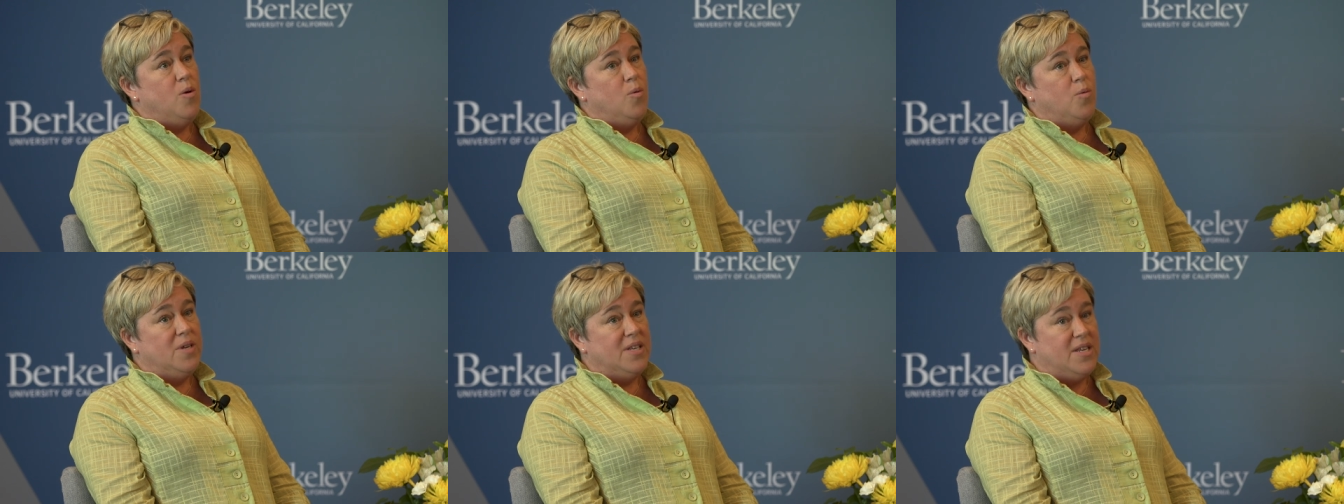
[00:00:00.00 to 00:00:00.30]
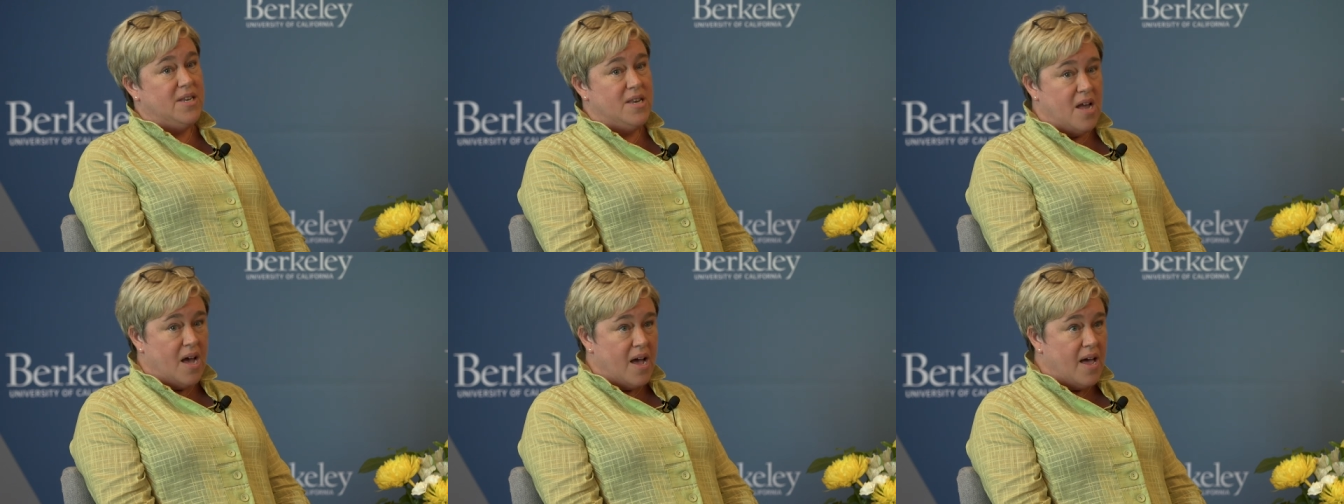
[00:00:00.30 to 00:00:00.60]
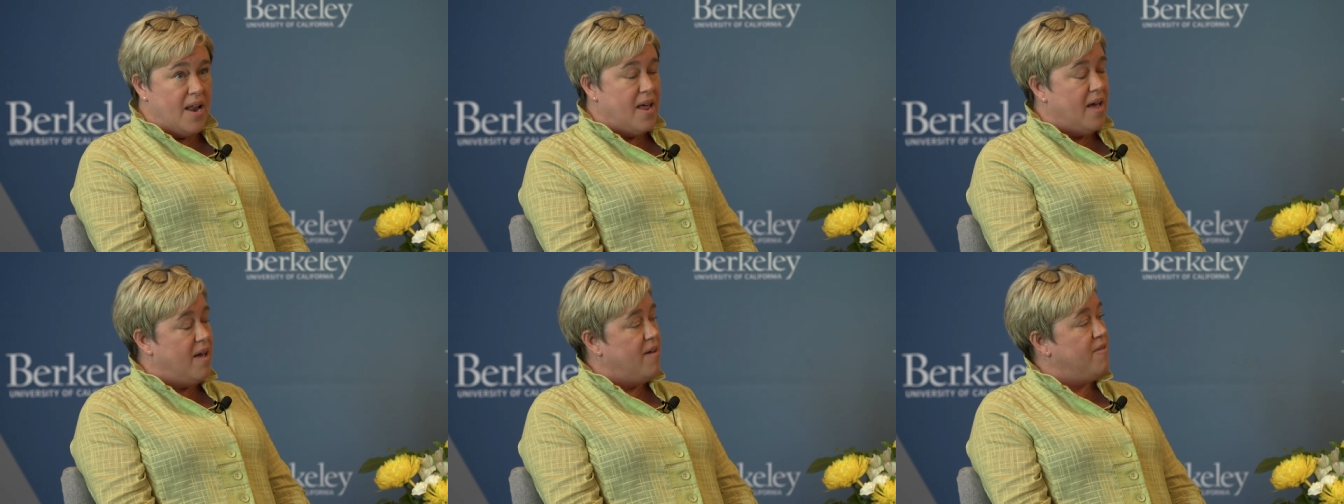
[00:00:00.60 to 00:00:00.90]
we did
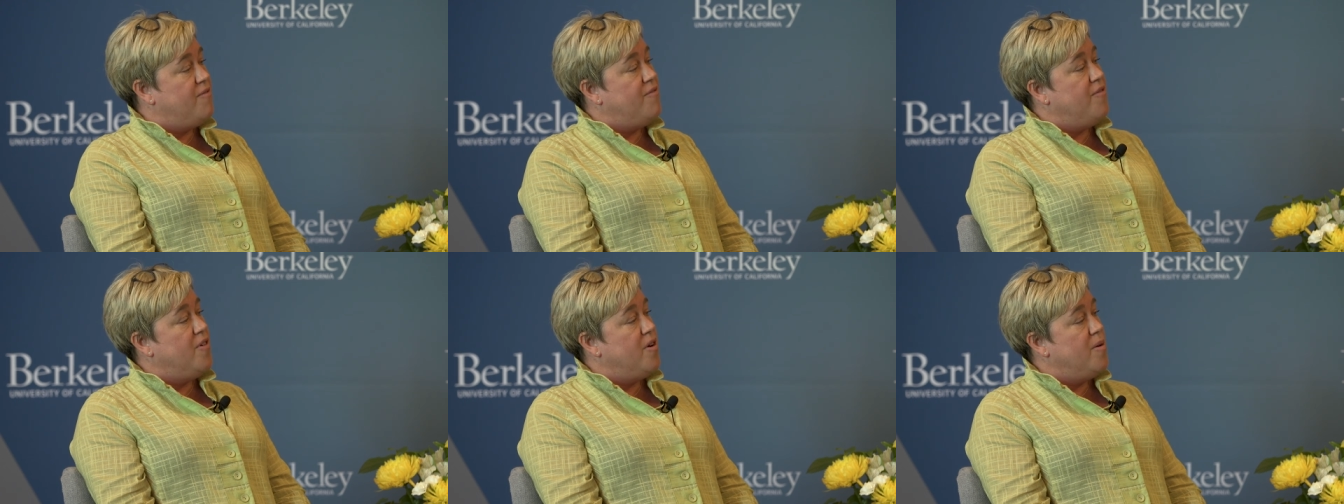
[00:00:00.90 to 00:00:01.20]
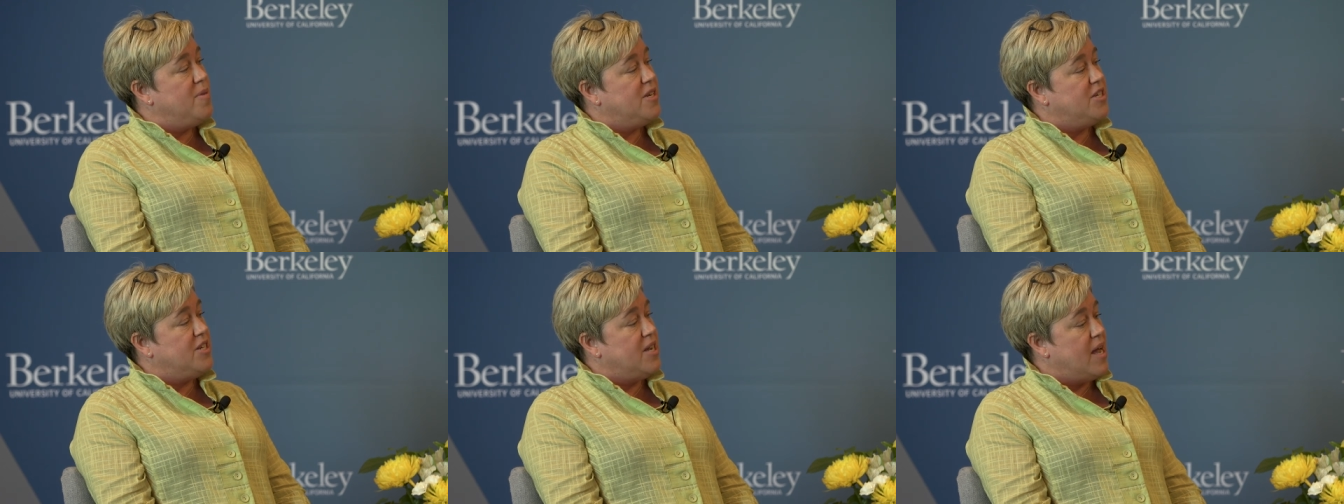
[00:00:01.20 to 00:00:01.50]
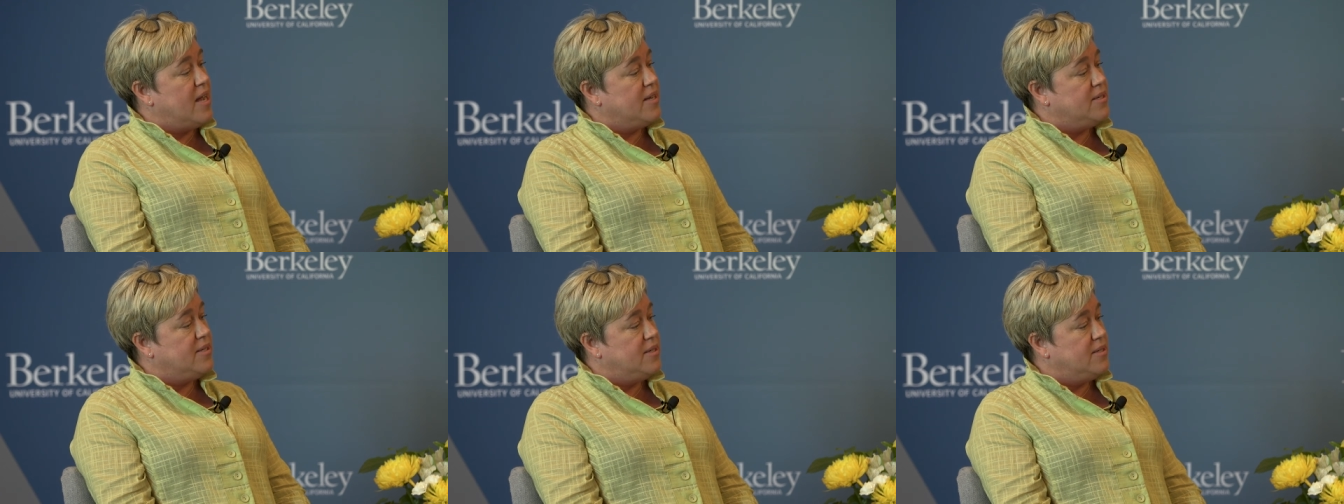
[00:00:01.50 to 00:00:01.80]
not have very much
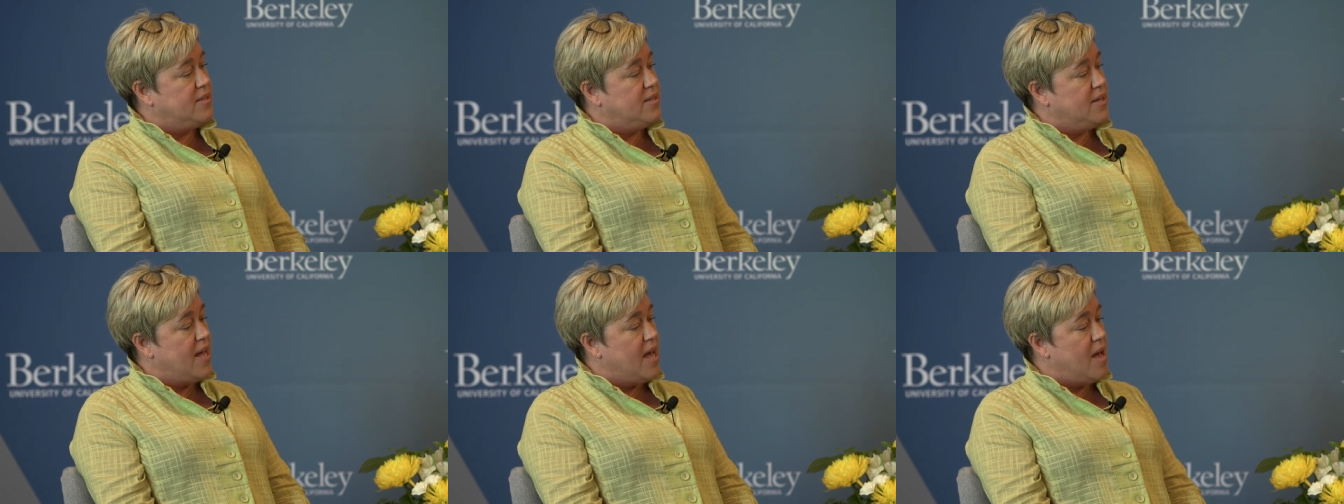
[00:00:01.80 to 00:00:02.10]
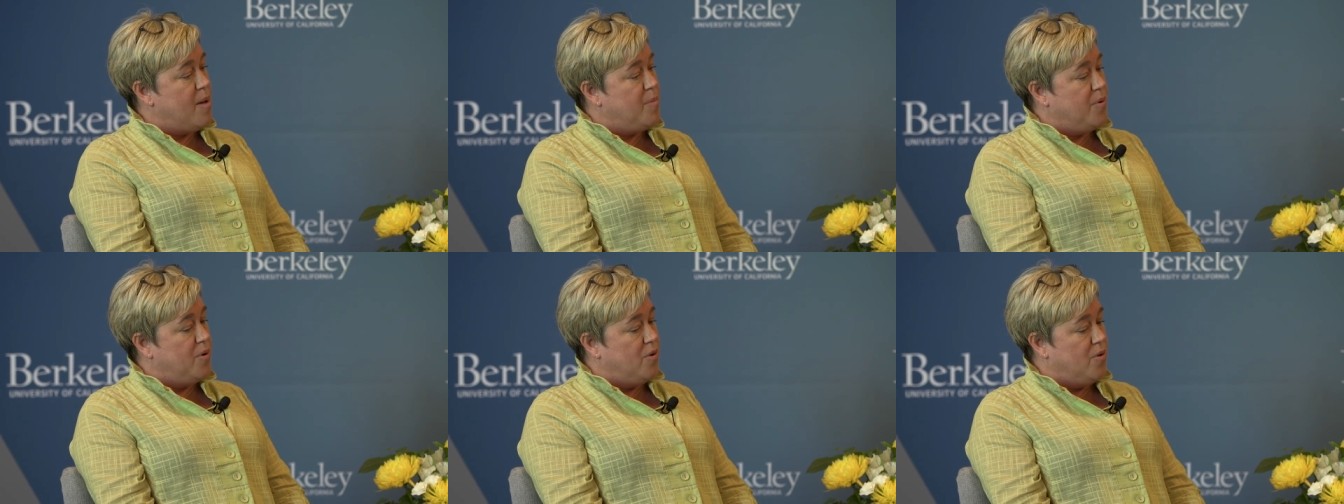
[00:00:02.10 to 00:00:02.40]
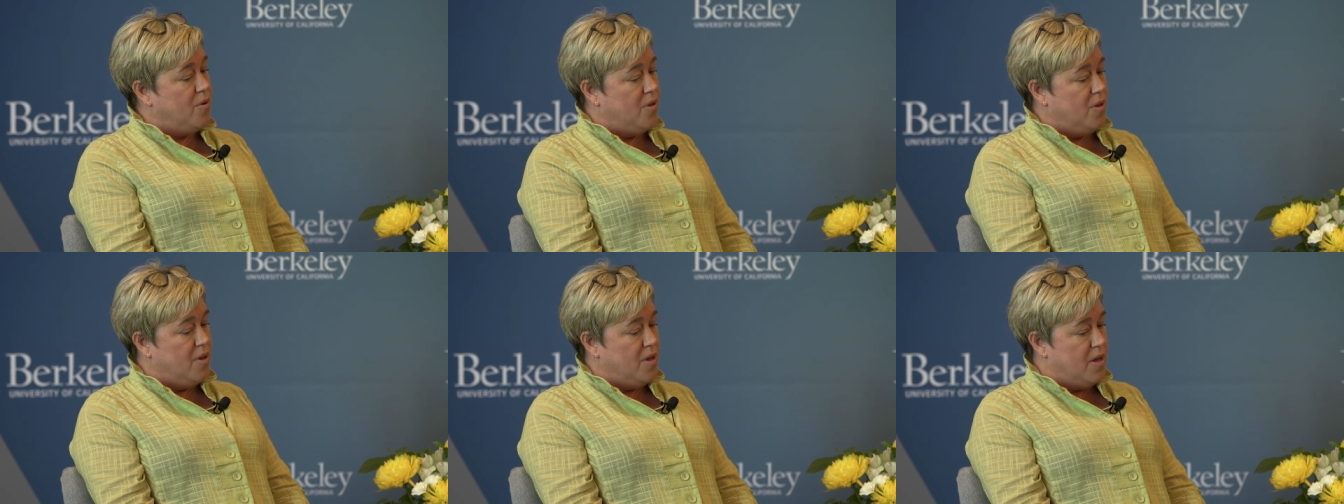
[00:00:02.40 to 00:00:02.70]
access to
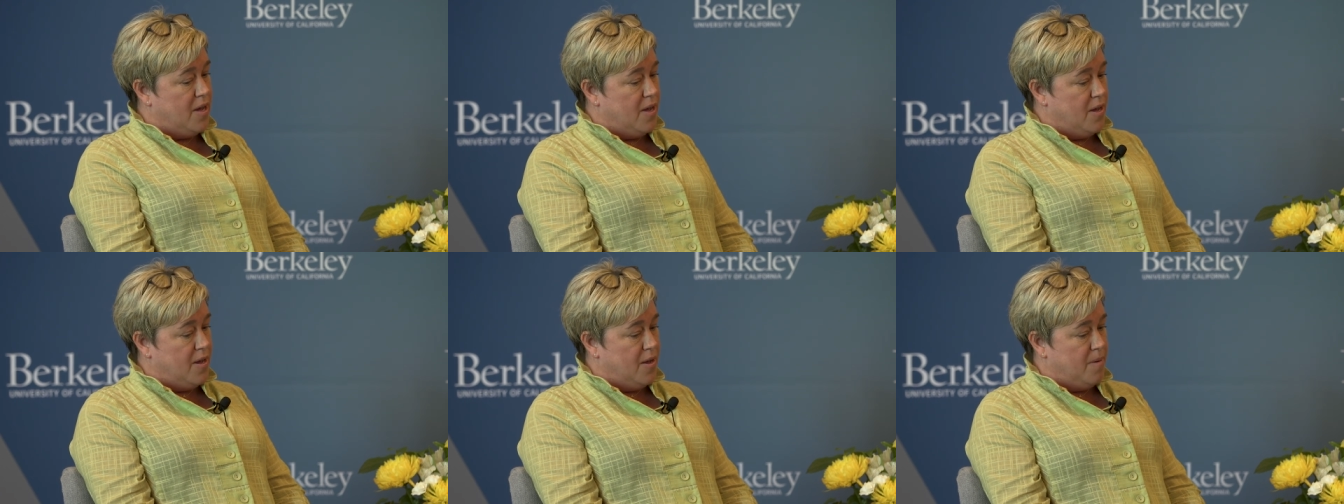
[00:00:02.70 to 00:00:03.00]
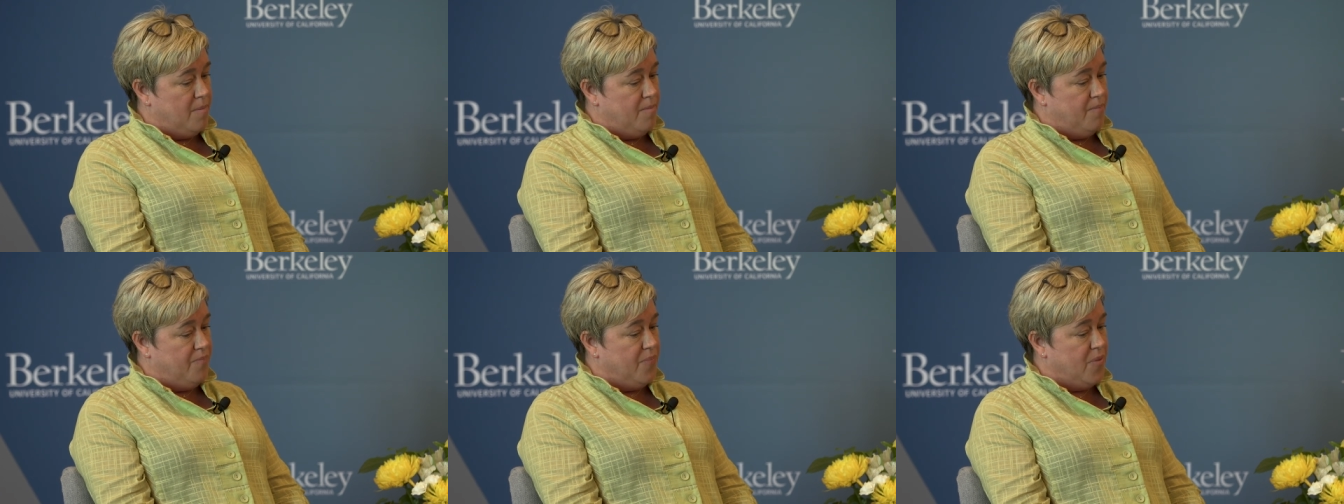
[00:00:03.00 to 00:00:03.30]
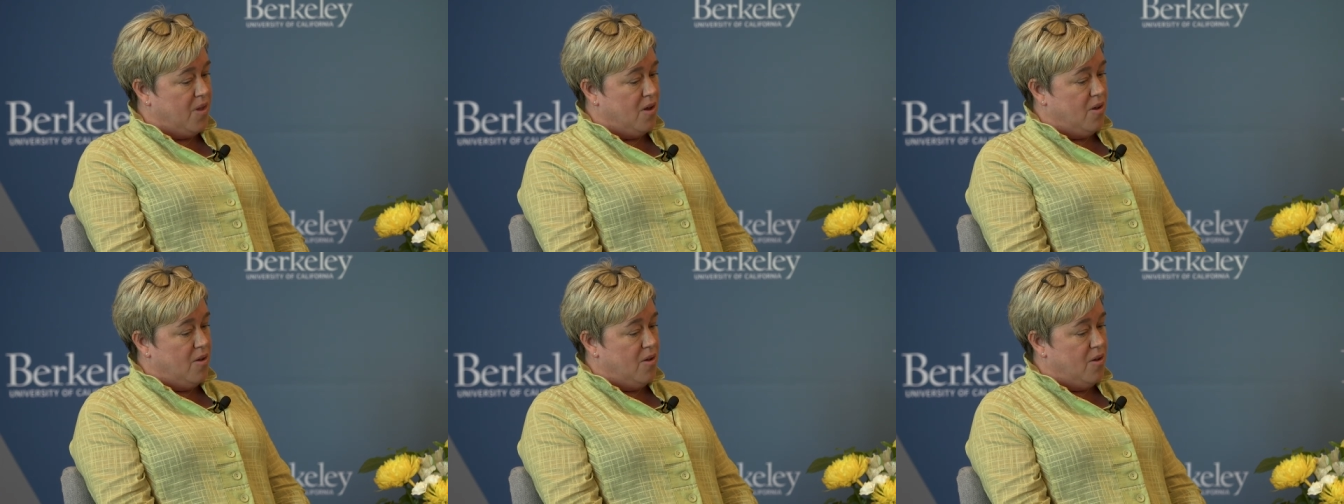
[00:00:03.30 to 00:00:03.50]
capital um,